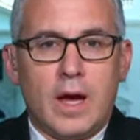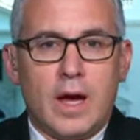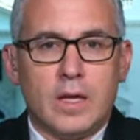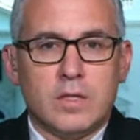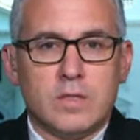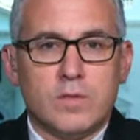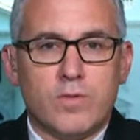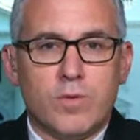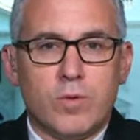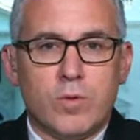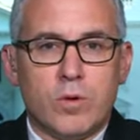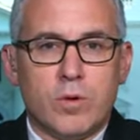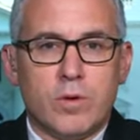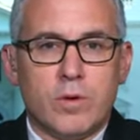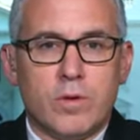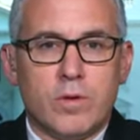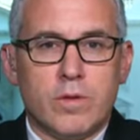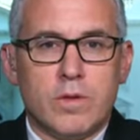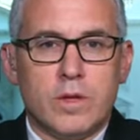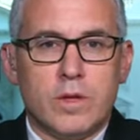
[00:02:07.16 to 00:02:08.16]
As for
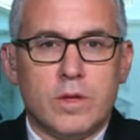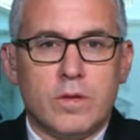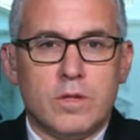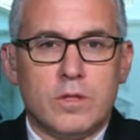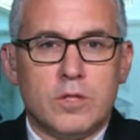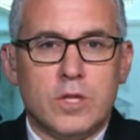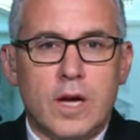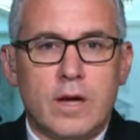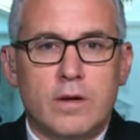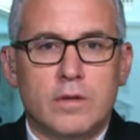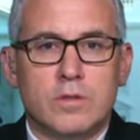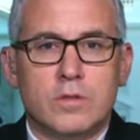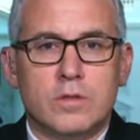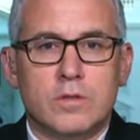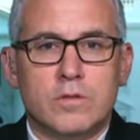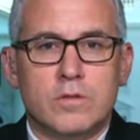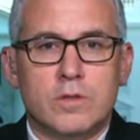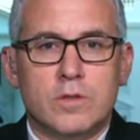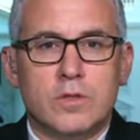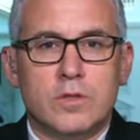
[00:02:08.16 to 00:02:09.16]
the challenge
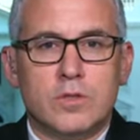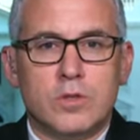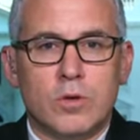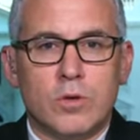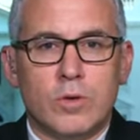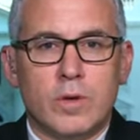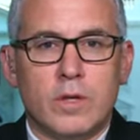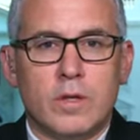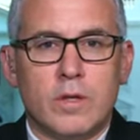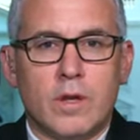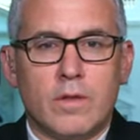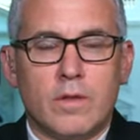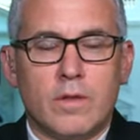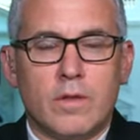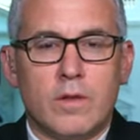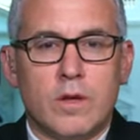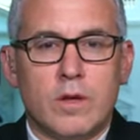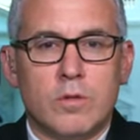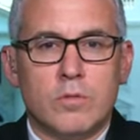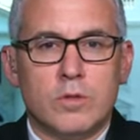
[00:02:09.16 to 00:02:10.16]
of ensuring that
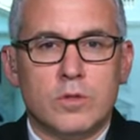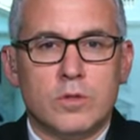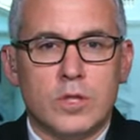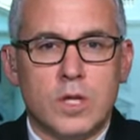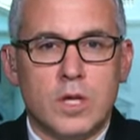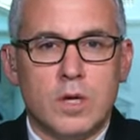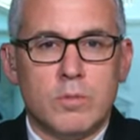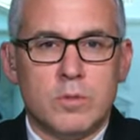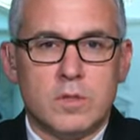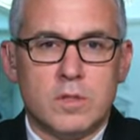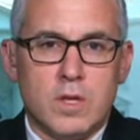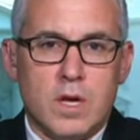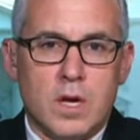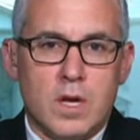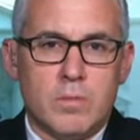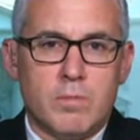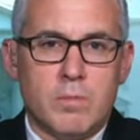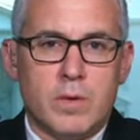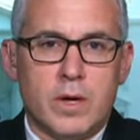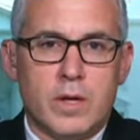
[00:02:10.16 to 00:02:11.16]
the regime is
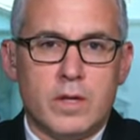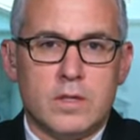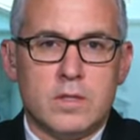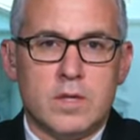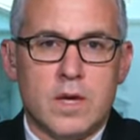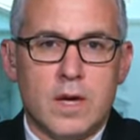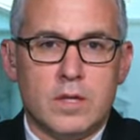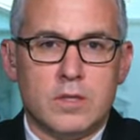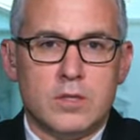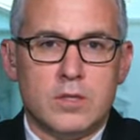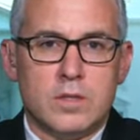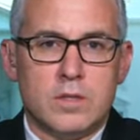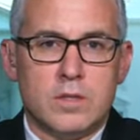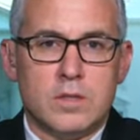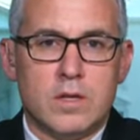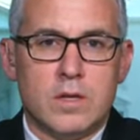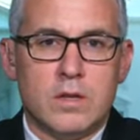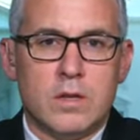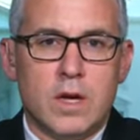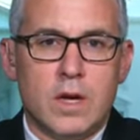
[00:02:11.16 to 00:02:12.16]
hit by sanctions
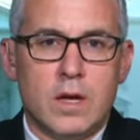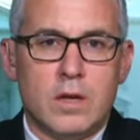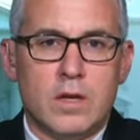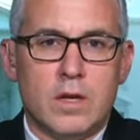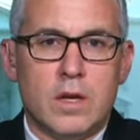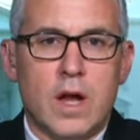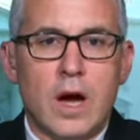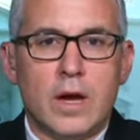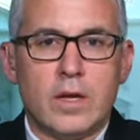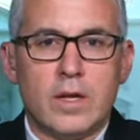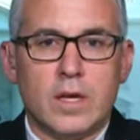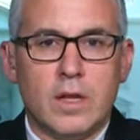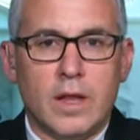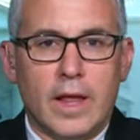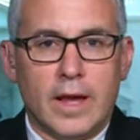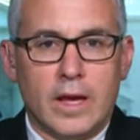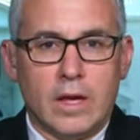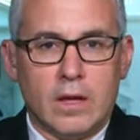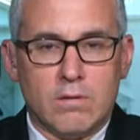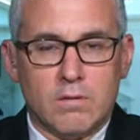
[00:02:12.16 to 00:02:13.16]
and
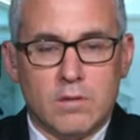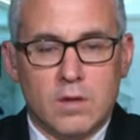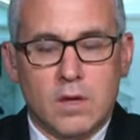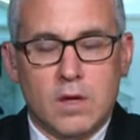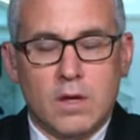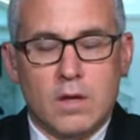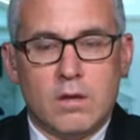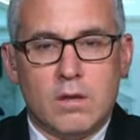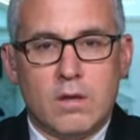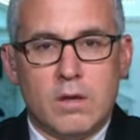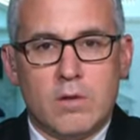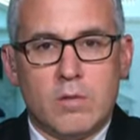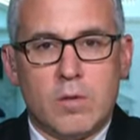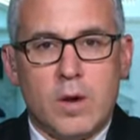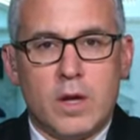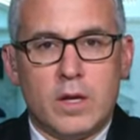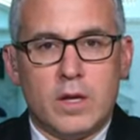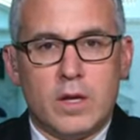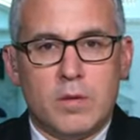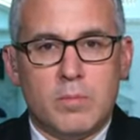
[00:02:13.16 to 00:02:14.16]
inoculating the
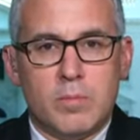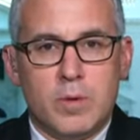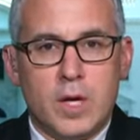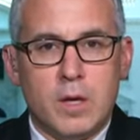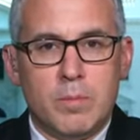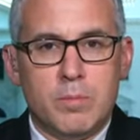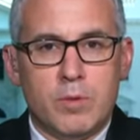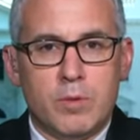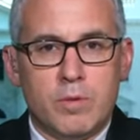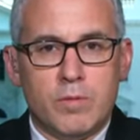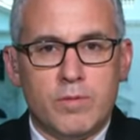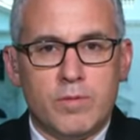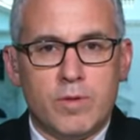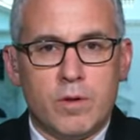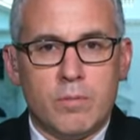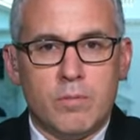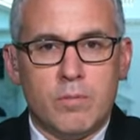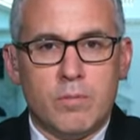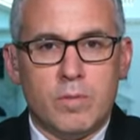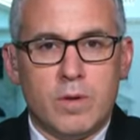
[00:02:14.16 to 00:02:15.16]
Iranian people
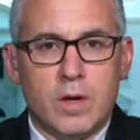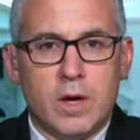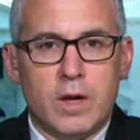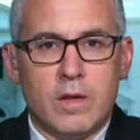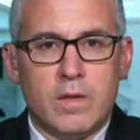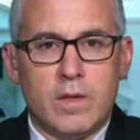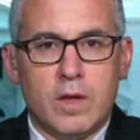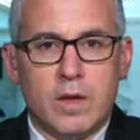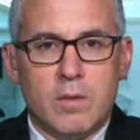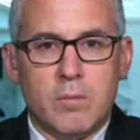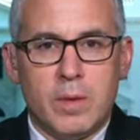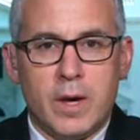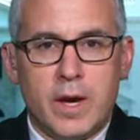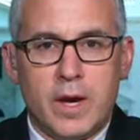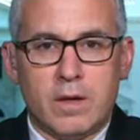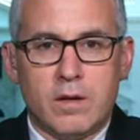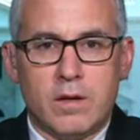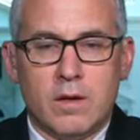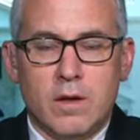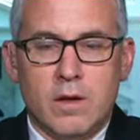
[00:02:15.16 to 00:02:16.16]
from the
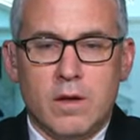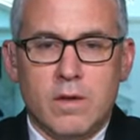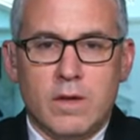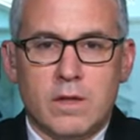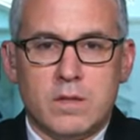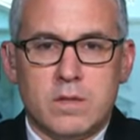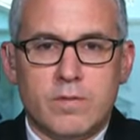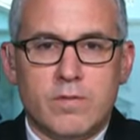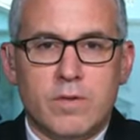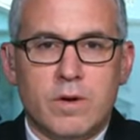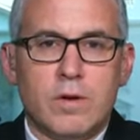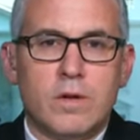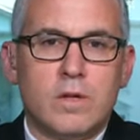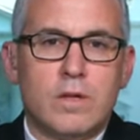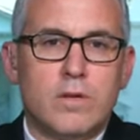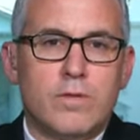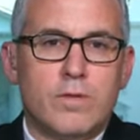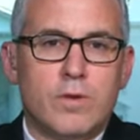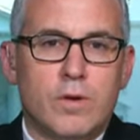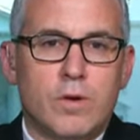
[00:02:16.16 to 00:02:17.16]
impact, that's a very
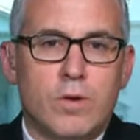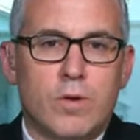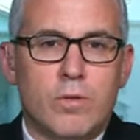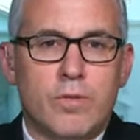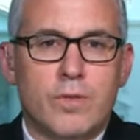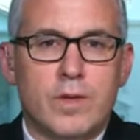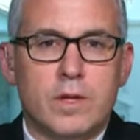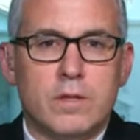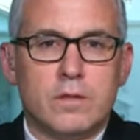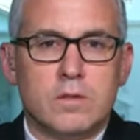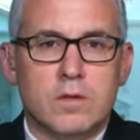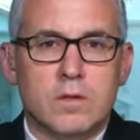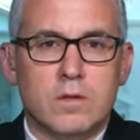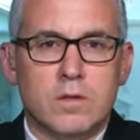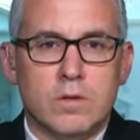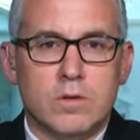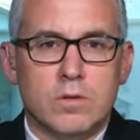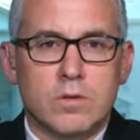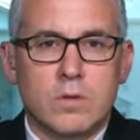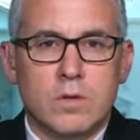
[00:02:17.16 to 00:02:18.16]
difficult thing to do.